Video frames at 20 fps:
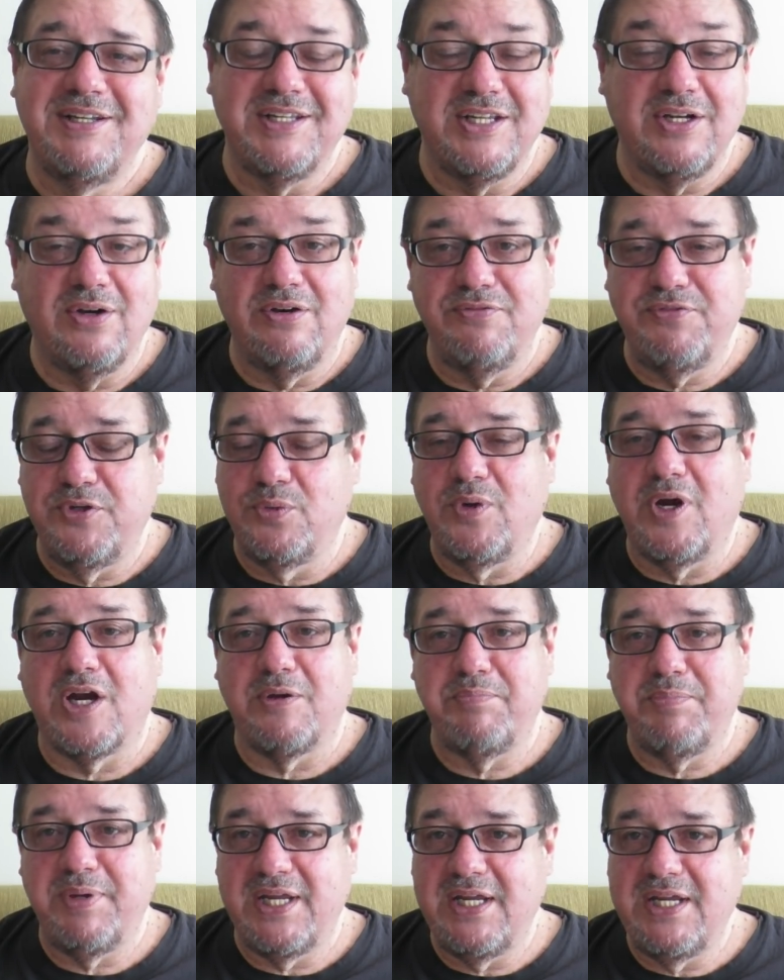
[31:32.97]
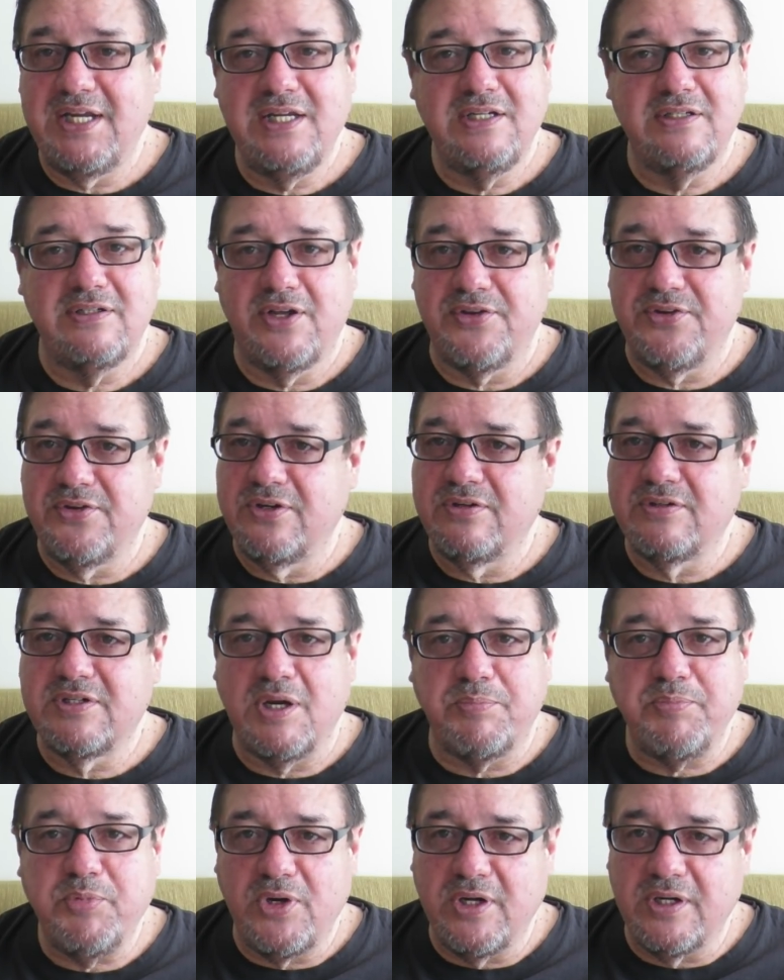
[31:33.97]
You know, if you want to pay another
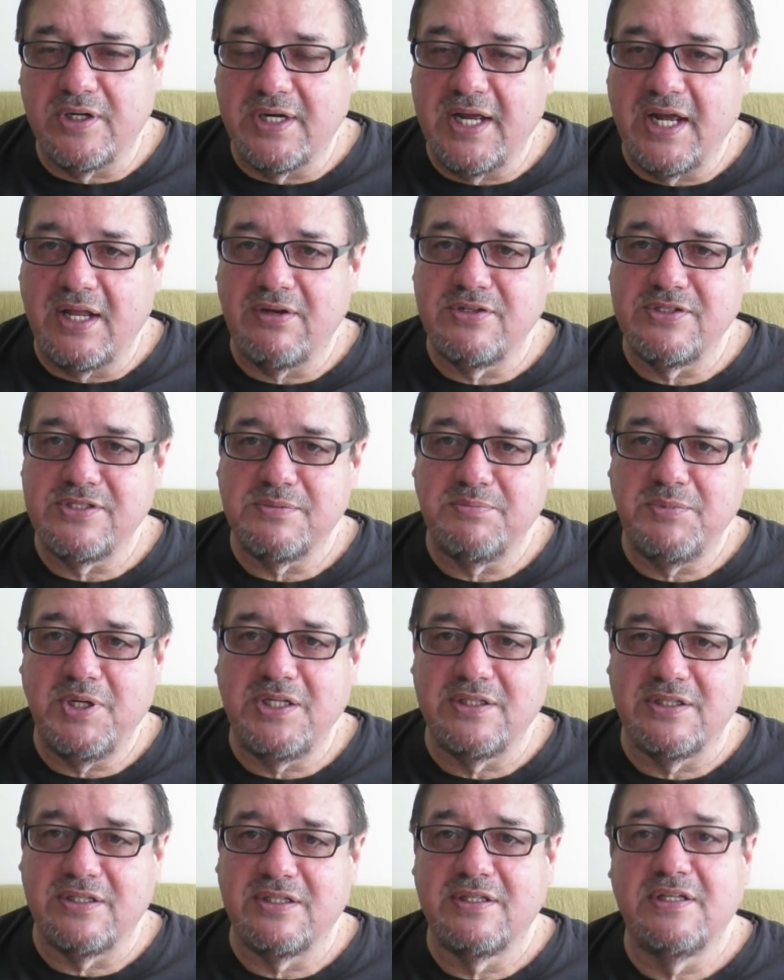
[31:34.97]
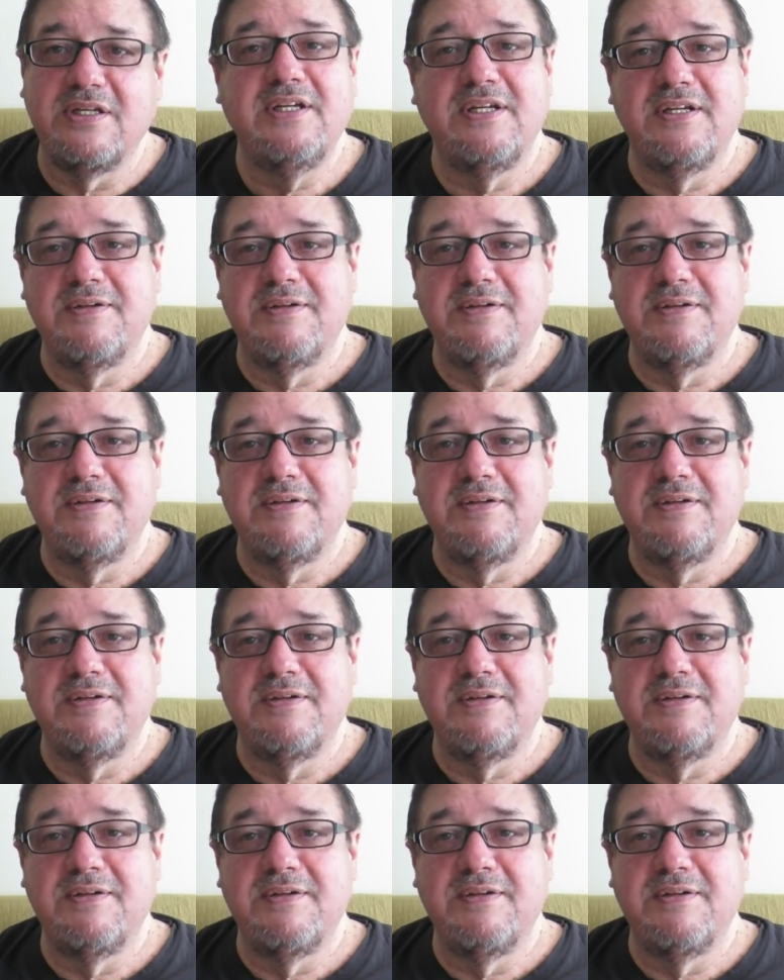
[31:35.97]
couple $100 a month,